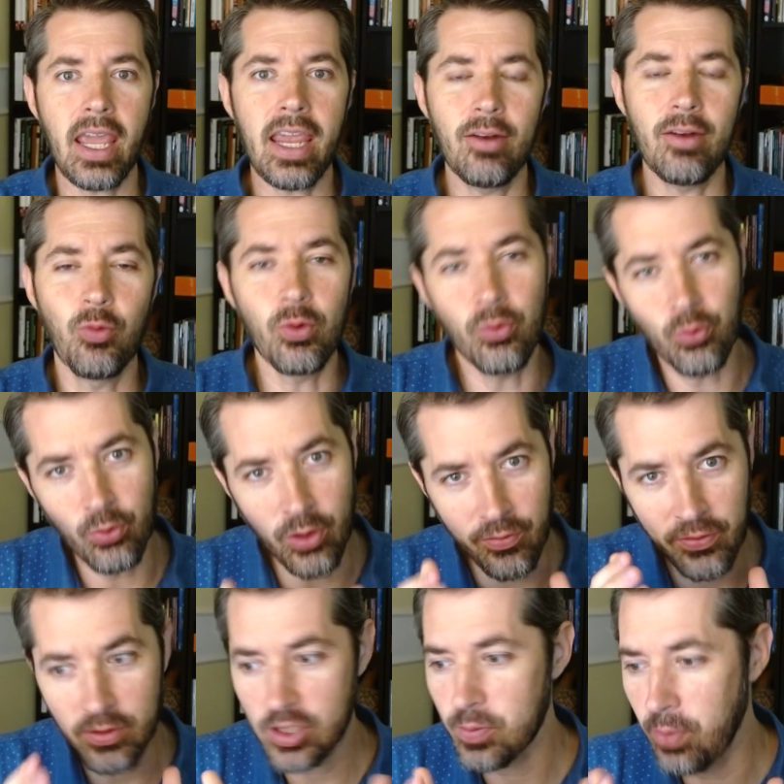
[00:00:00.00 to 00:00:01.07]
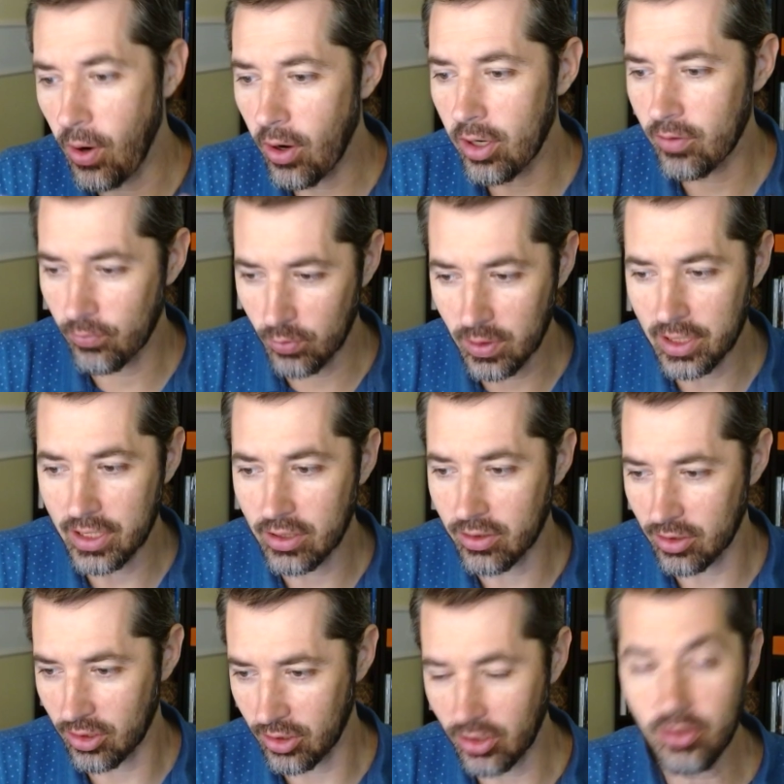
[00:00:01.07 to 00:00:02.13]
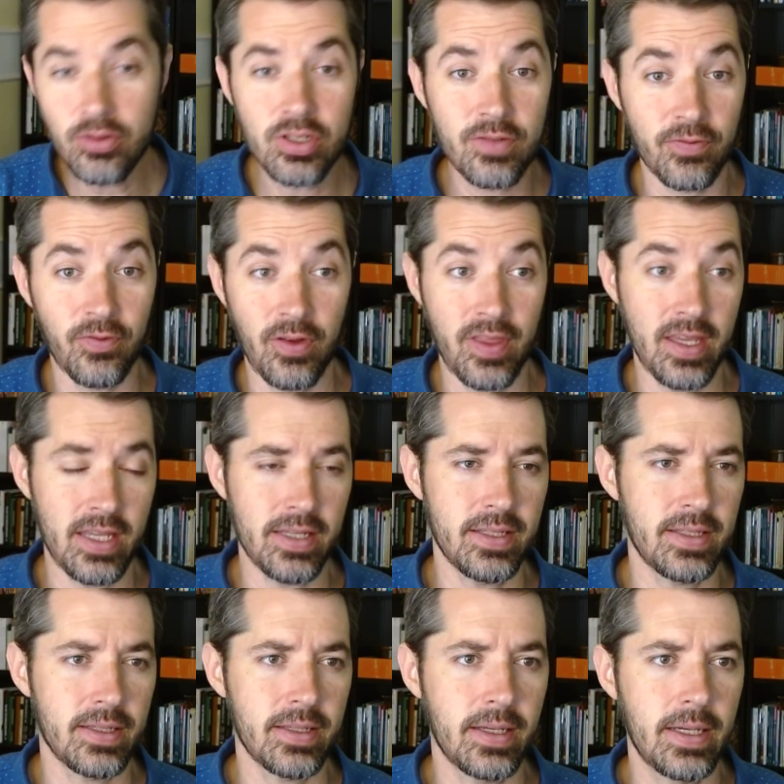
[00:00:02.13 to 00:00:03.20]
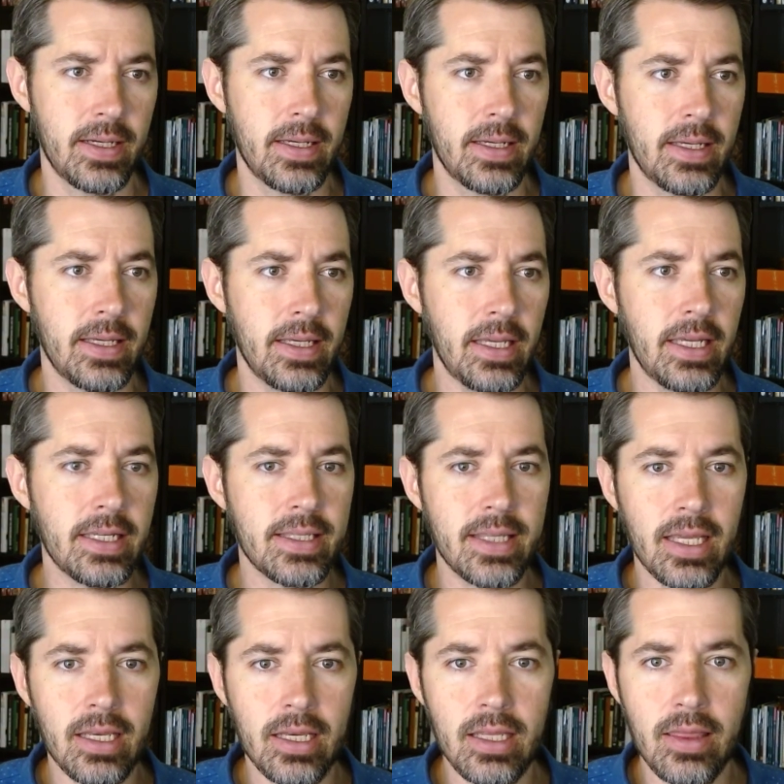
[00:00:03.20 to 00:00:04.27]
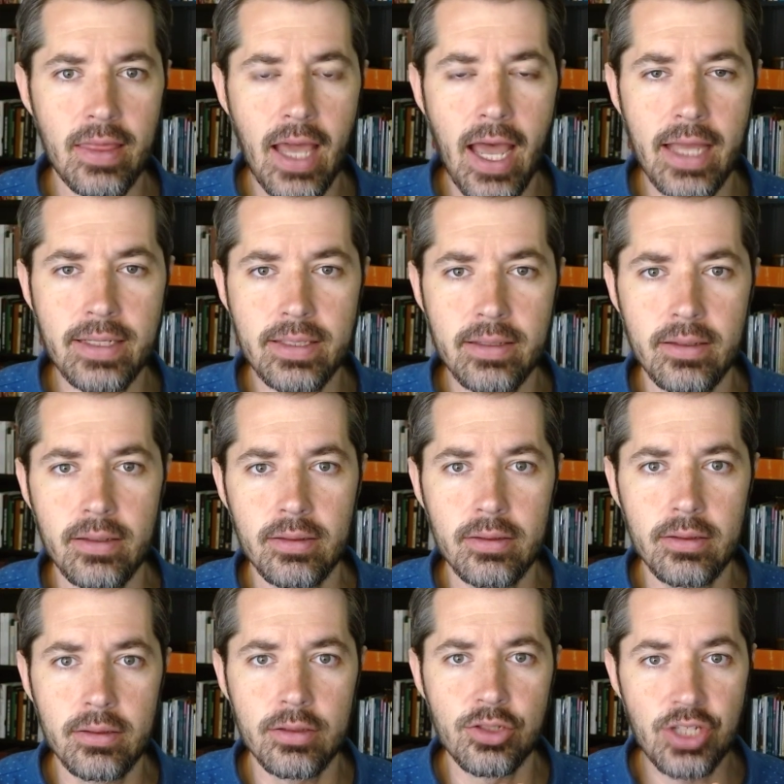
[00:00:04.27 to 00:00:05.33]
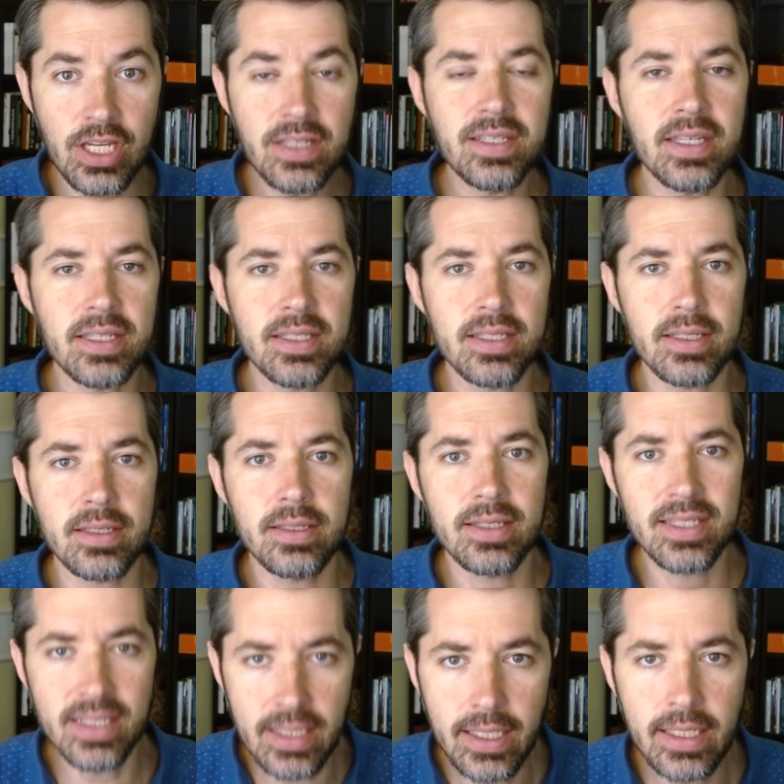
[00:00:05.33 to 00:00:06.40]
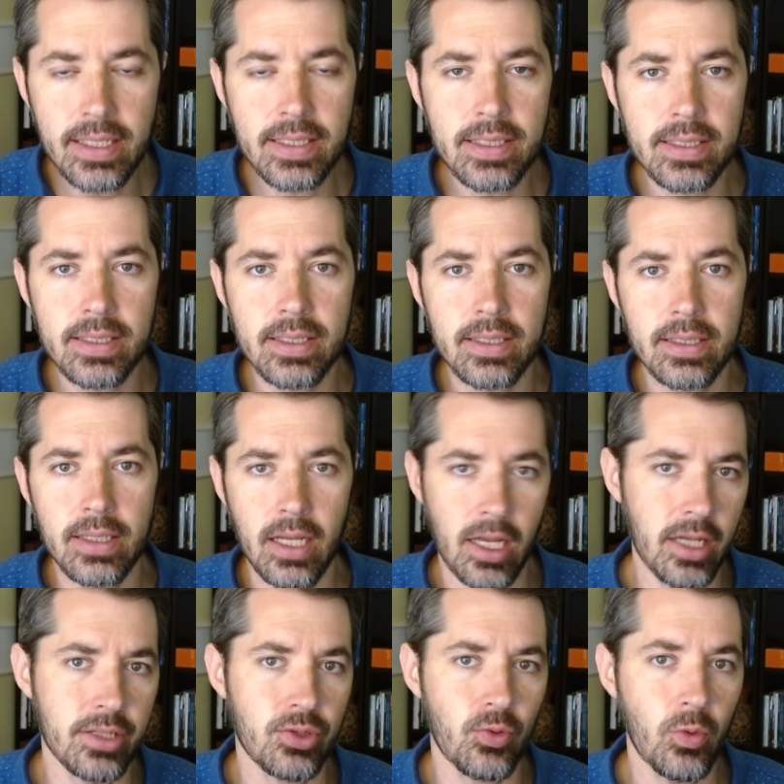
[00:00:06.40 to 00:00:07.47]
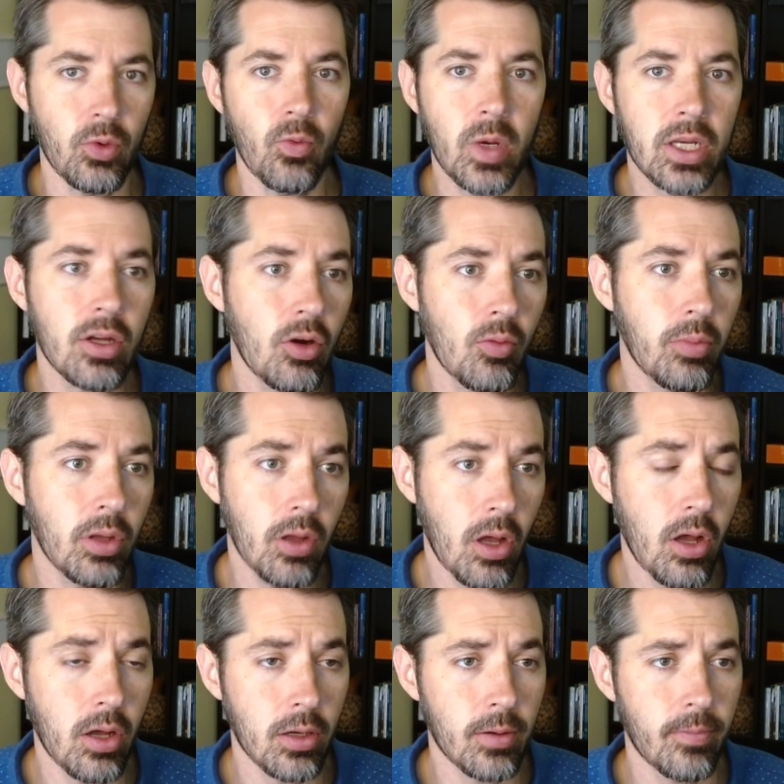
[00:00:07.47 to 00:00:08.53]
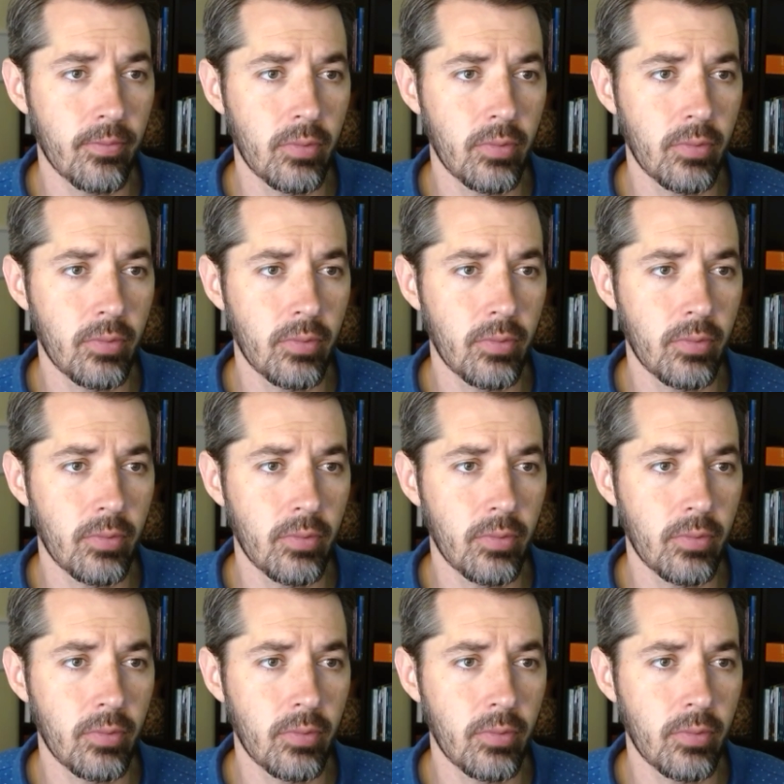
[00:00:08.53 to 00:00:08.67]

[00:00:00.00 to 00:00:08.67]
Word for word: And the first part of really good news for this is that that Jesus seeks us when we don't belong.